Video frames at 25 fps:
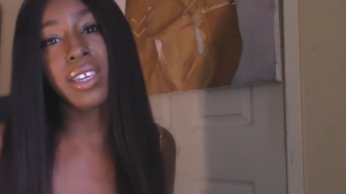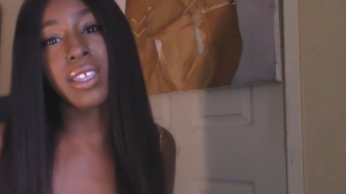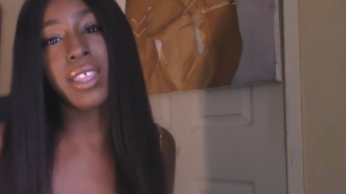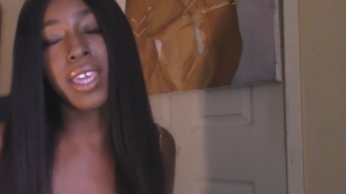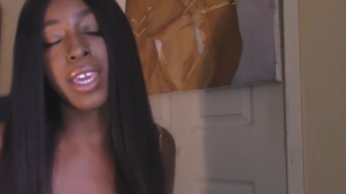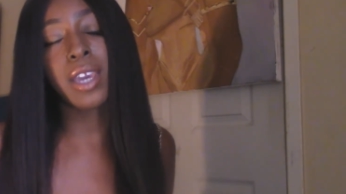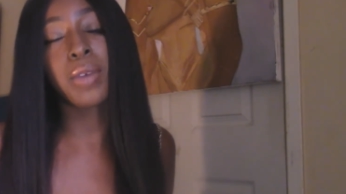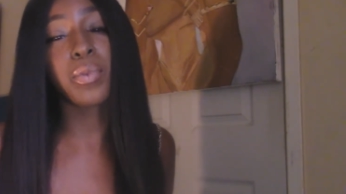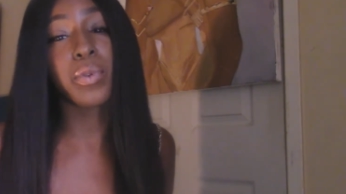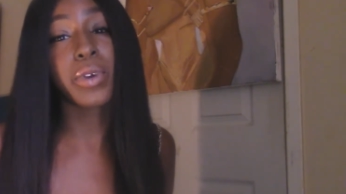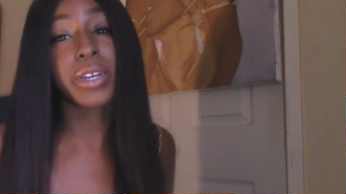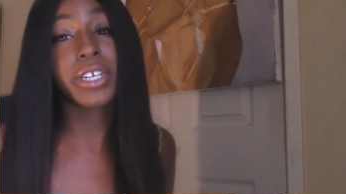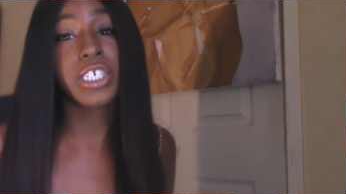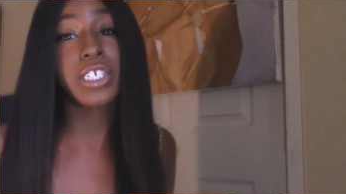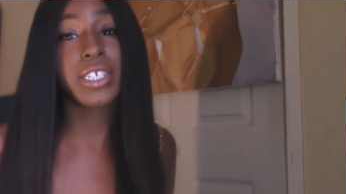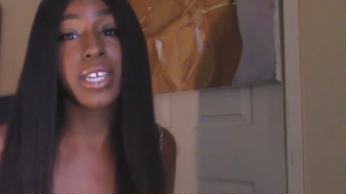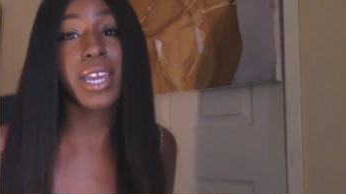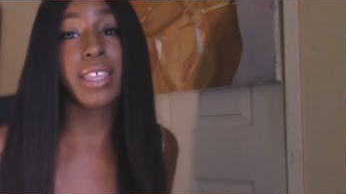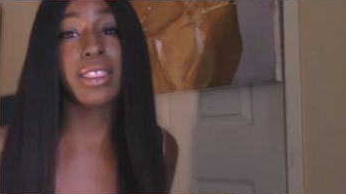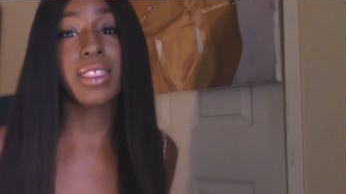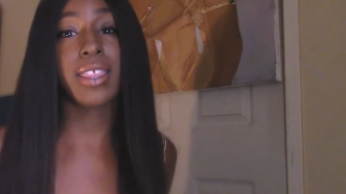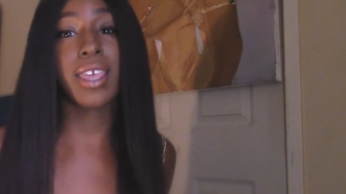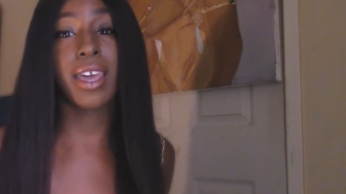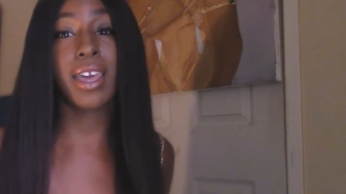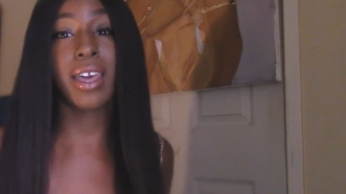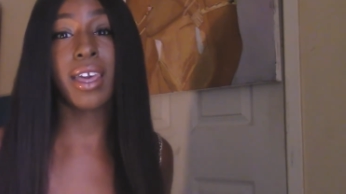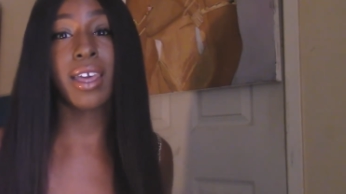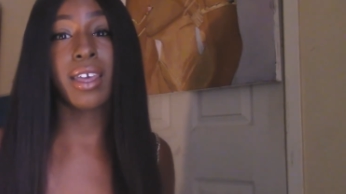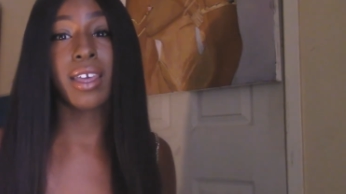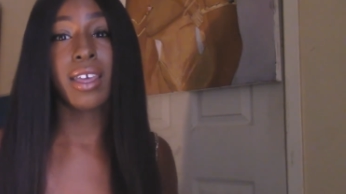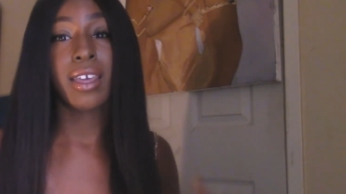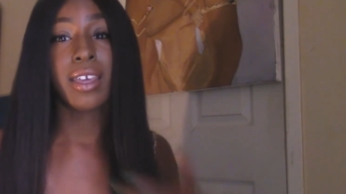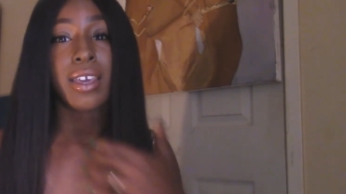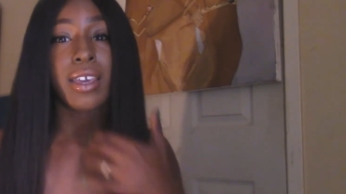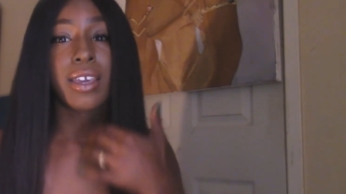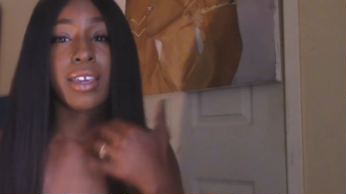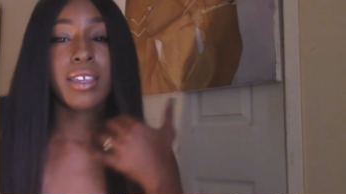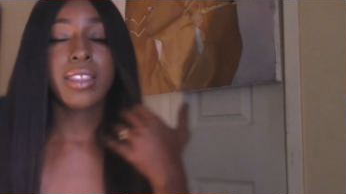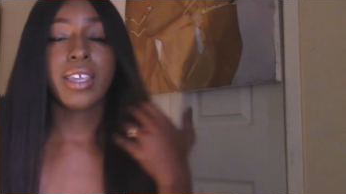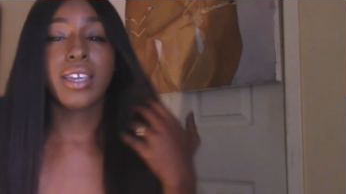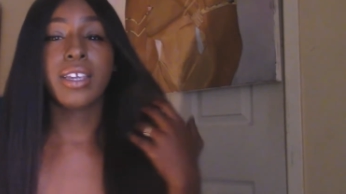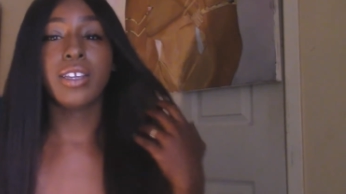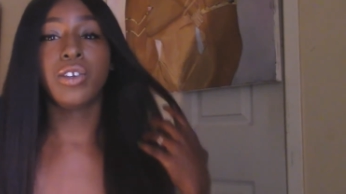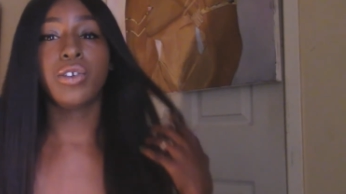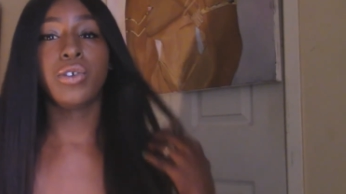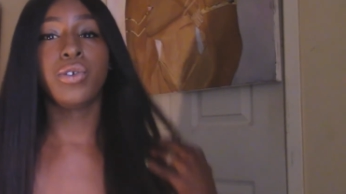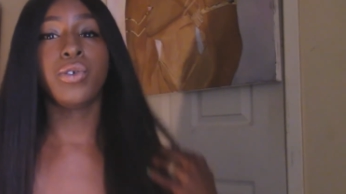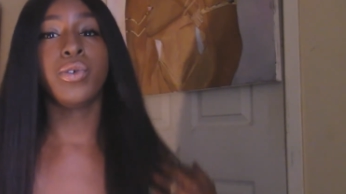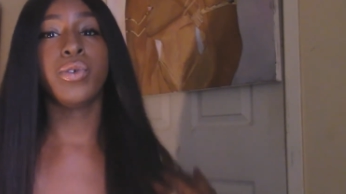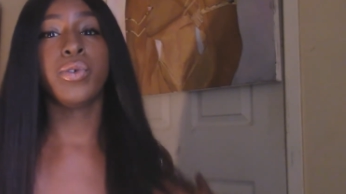They appreciate that. They
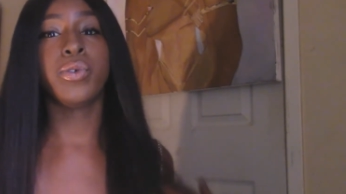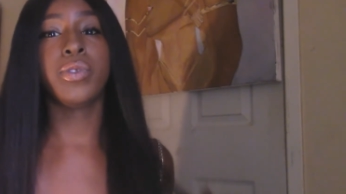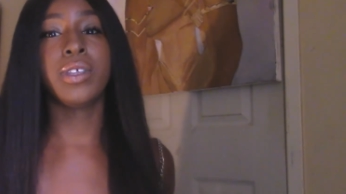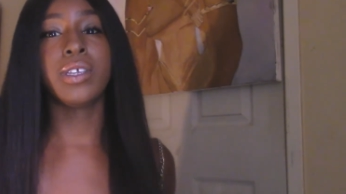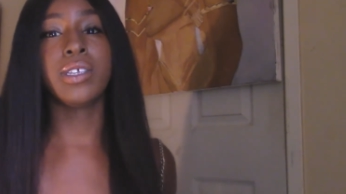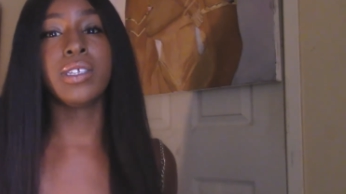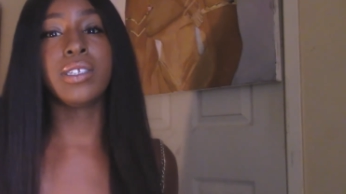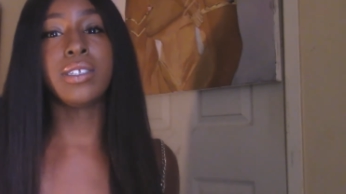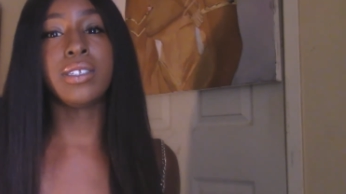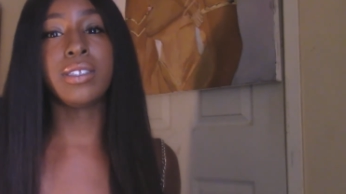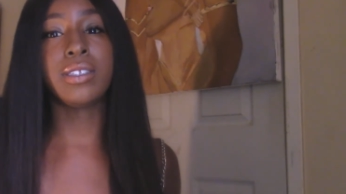do this.